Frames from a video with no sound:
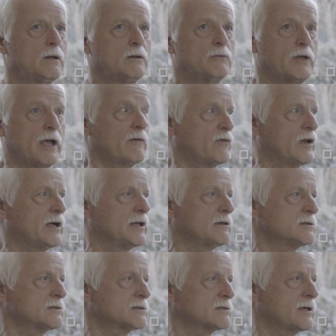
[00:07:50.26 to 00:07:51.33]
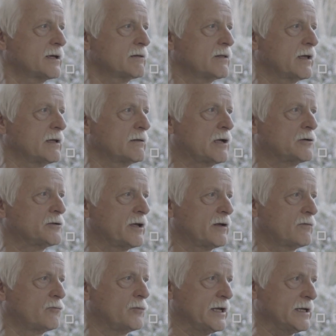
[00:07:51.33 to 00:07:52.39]
They are flightless. They don't
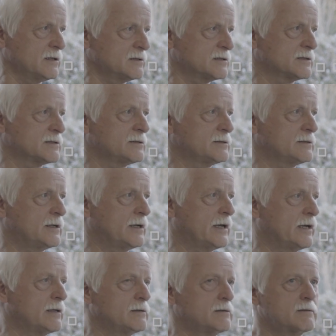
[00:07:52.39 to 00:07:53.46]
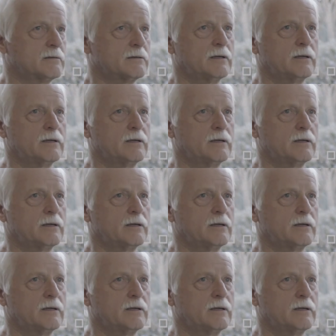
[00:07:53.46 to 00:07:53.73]
have wings, and